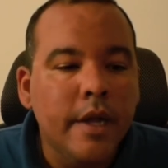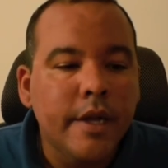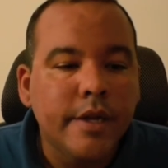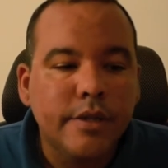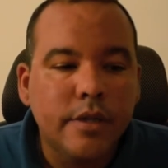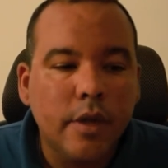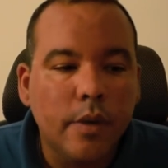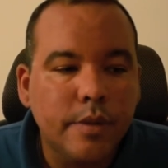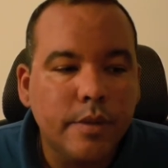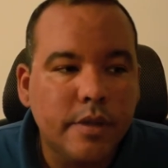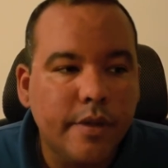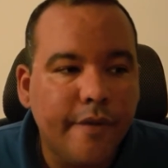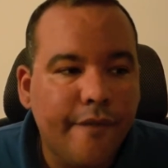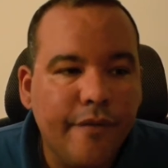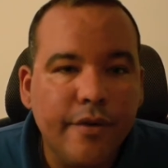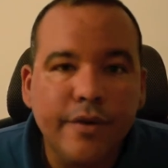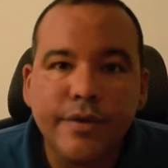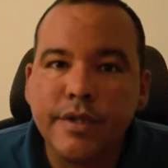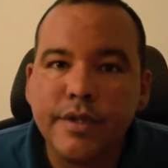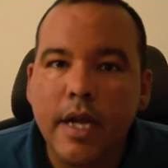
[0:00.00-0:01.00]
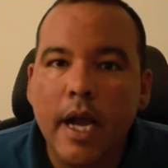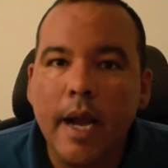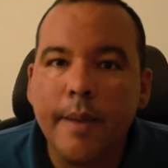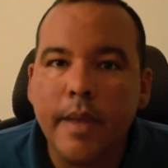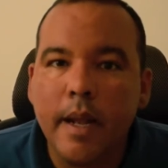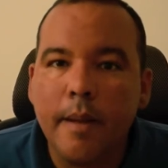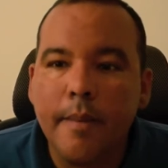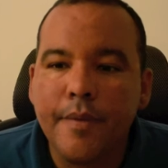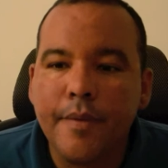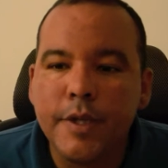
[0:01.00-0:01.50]
So it was the first time
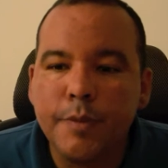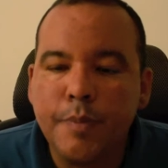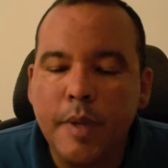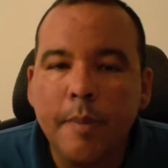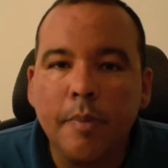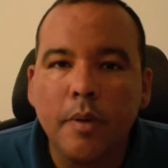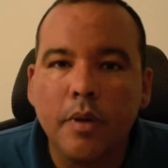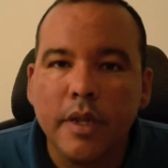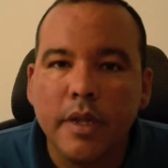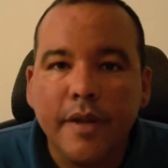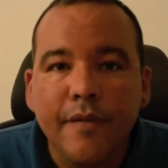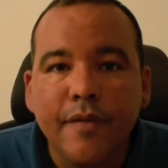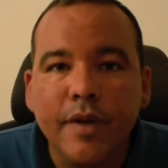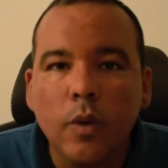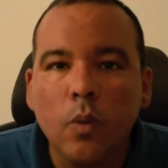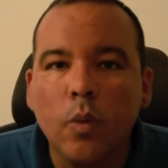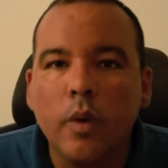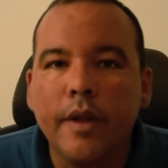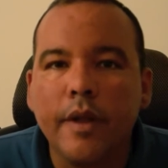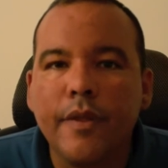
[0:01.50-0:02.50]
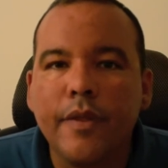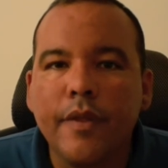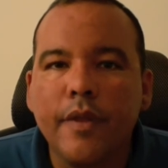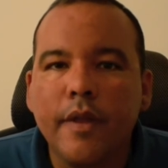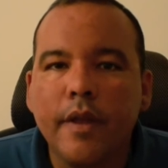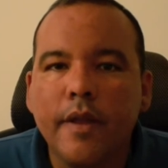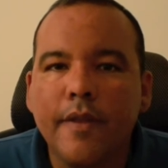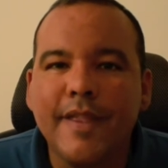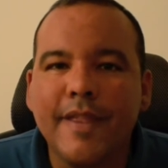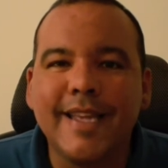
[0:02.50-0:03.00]
that I met these people living with
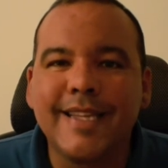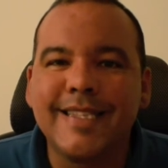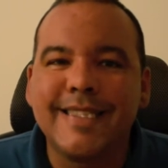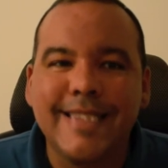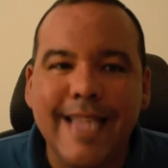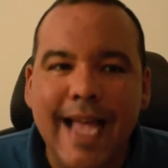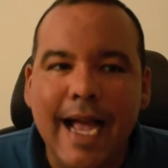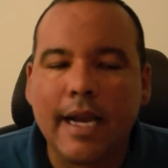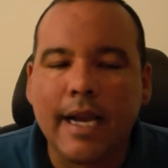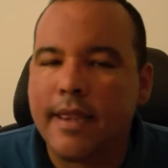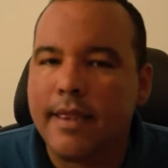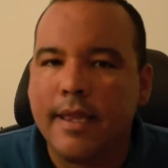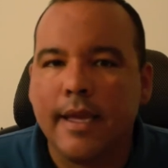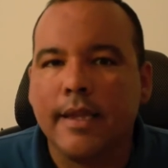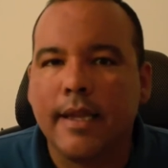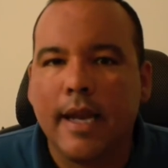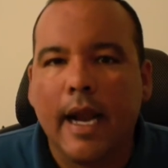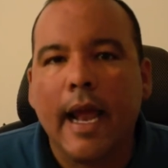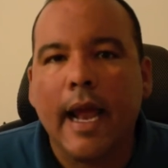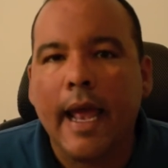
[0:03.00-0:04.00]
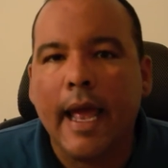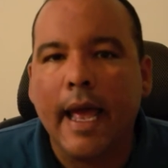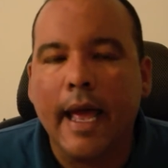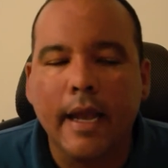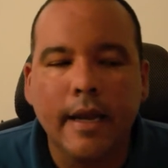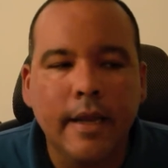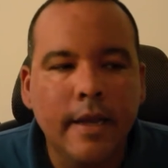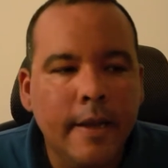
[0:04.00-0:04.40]
the exact thing that I had,